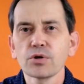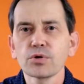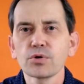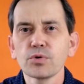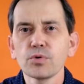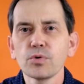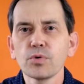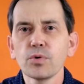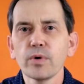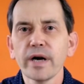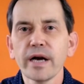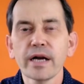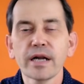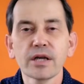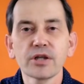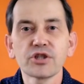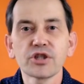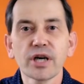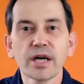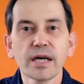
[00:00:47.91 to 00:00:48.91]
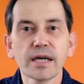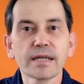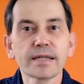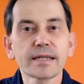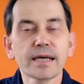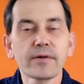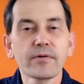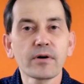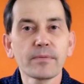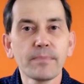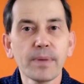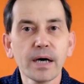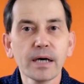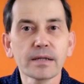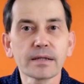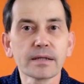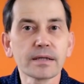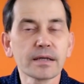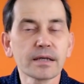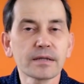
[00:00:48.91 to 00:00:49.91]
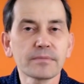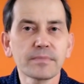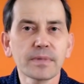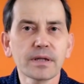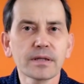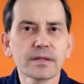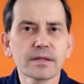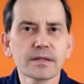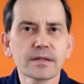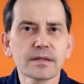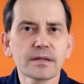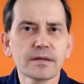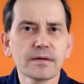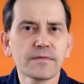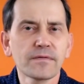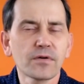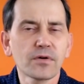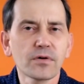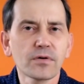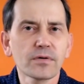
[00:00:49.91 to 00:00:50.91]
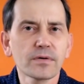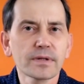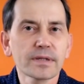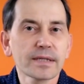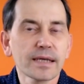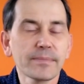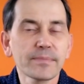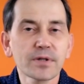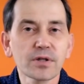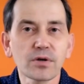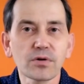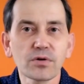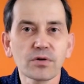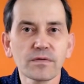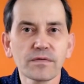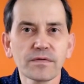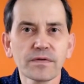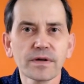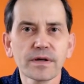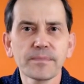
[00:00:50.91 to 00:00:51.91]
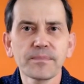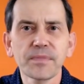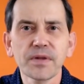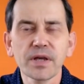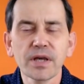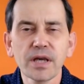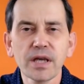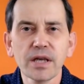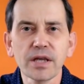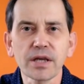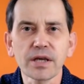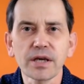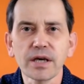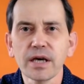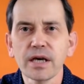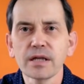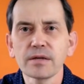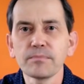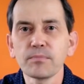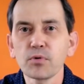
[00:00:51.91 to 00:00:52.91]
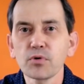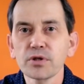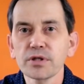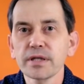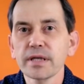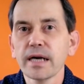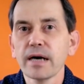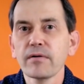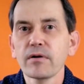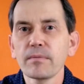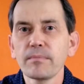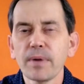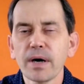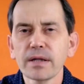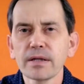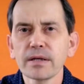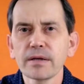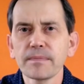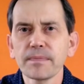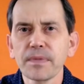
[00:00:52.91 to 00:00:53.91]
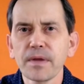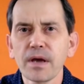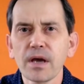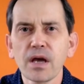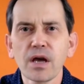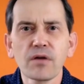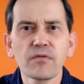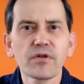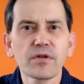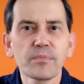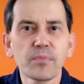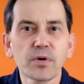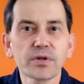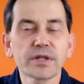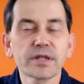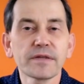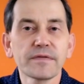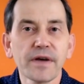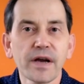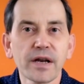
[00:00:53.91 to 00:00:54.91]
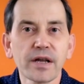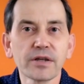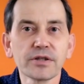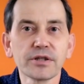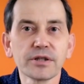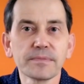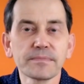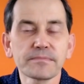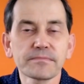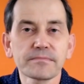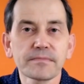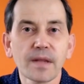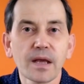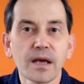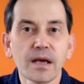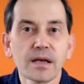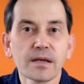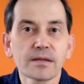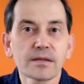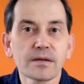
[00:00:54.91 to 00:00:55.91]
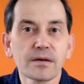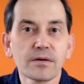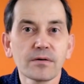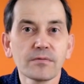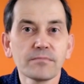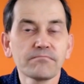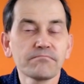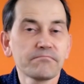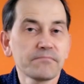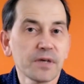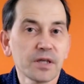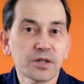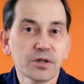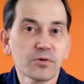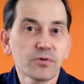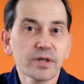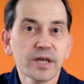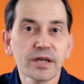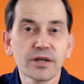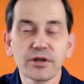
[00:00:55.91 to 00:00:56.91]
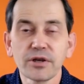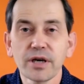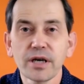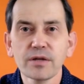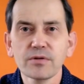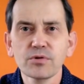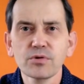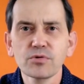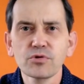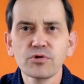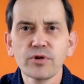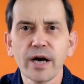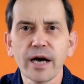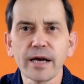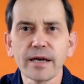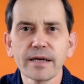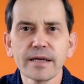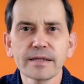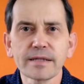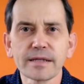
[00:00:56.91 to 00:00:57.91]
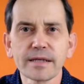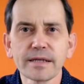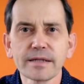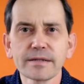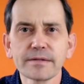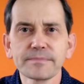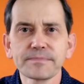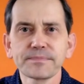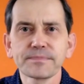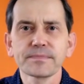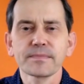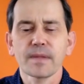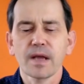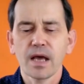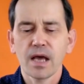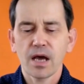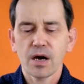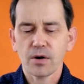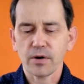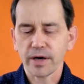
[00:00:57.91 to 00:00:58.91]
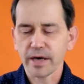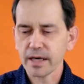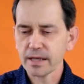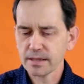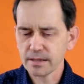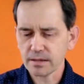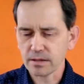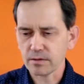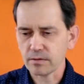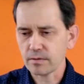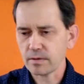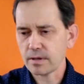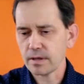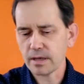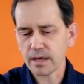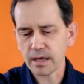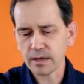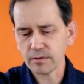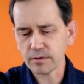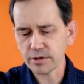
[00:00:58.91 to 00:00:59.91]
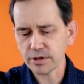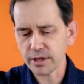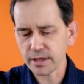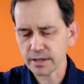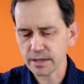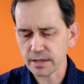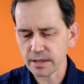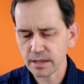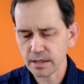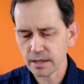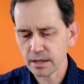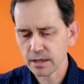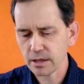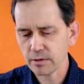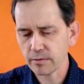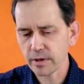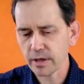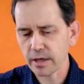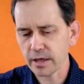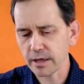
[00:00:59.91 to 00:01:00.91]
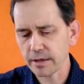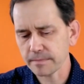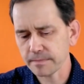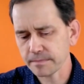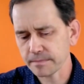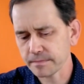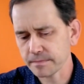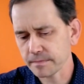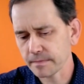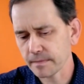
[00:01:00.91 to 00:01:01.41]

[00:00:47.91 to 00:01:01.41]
to energize our body. It means for some sort of um, healing and boosting our body with positive energy. So it's a good idea to try, isn't it? Okay, so I'll just quickly